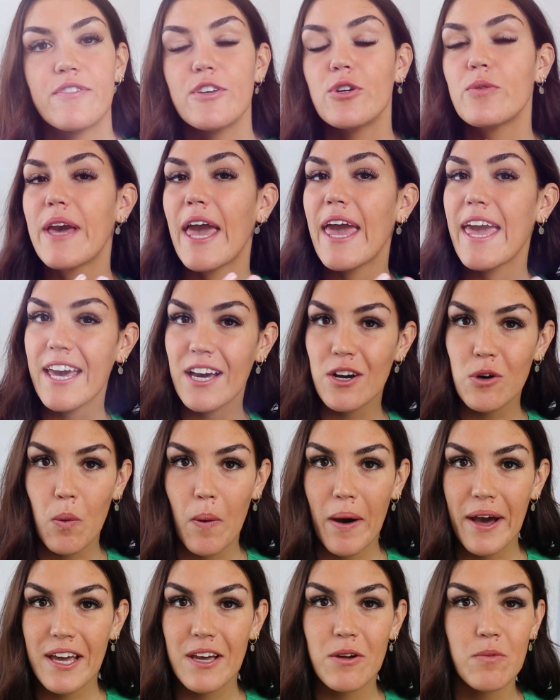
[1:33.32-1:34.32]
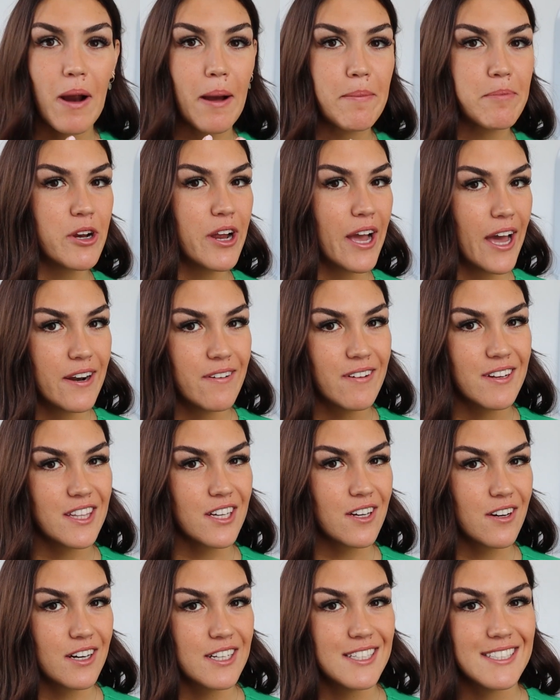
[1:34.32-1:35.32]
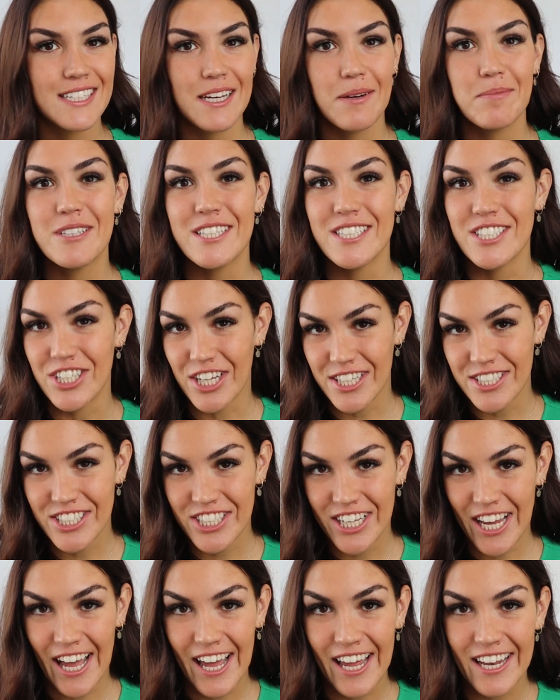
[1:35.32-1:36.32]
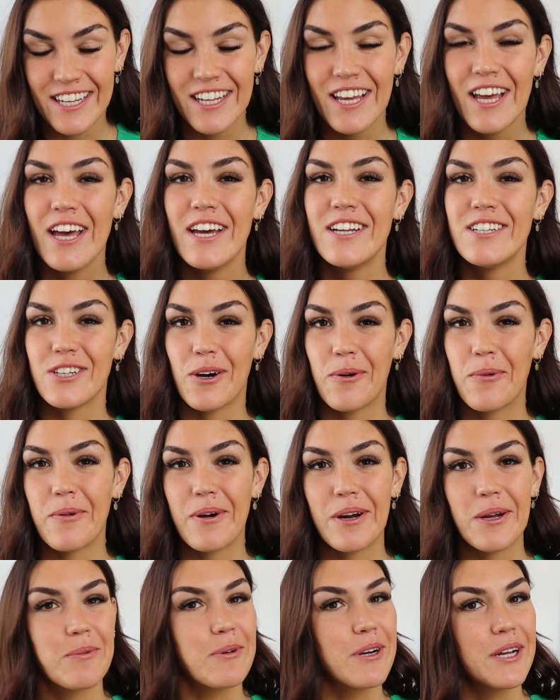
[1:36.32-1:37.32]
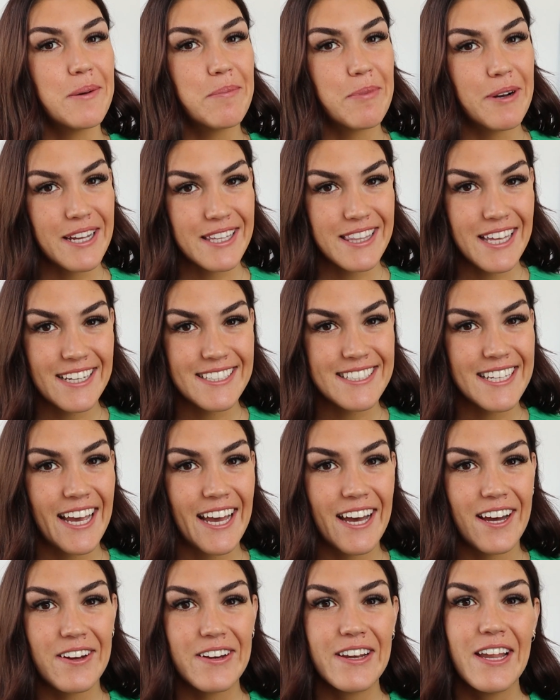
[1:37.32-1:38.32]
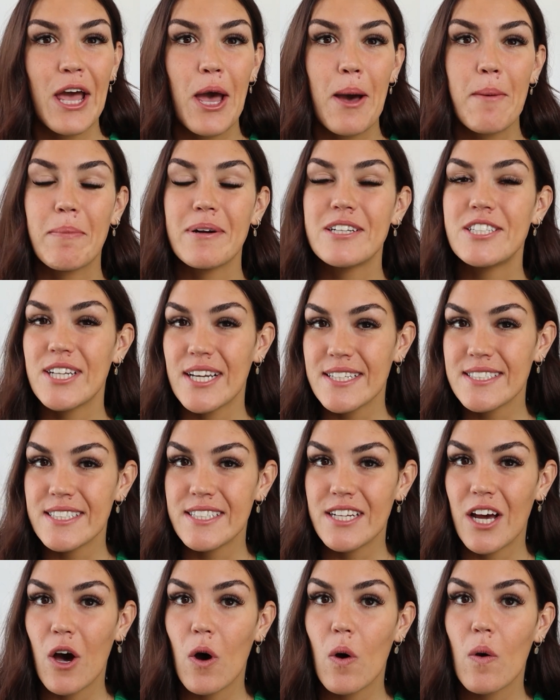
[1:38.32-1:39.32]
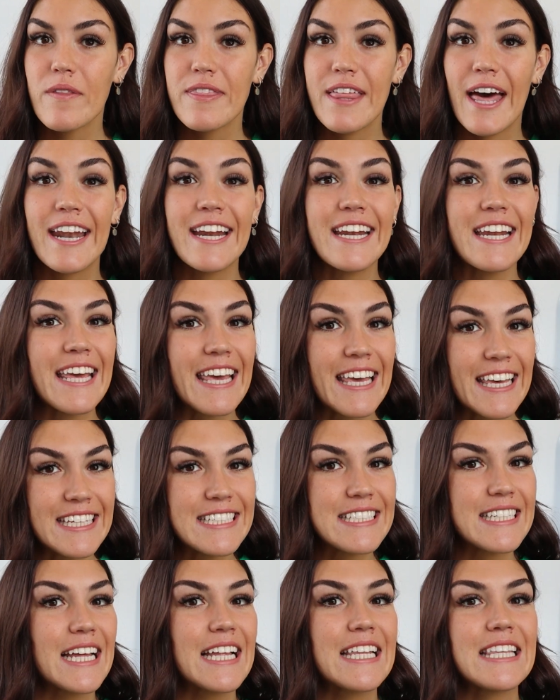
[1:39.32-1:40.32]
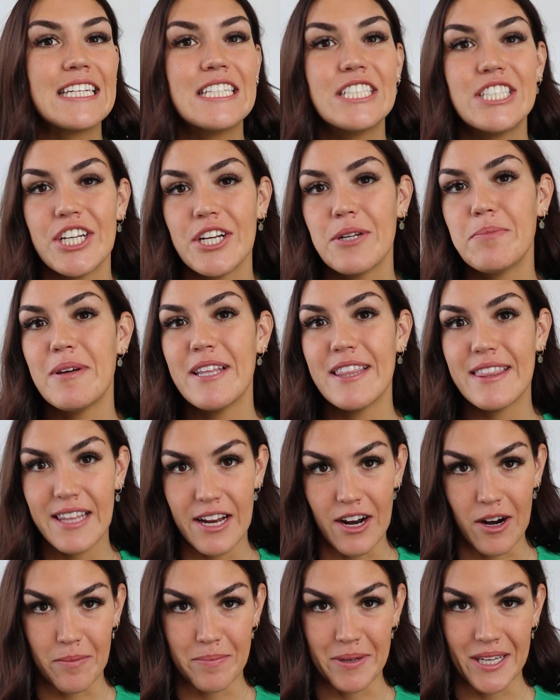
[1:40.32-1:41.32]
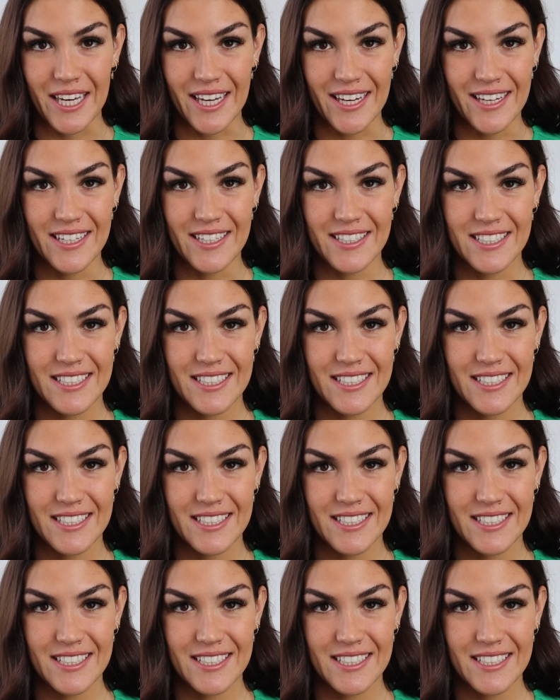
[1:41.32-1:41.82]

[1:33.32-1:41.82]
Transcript: if you can't quite wrap your head around the concept just yet, don't worry, we're gonna break that down, but just know that it is a legitimate therapy.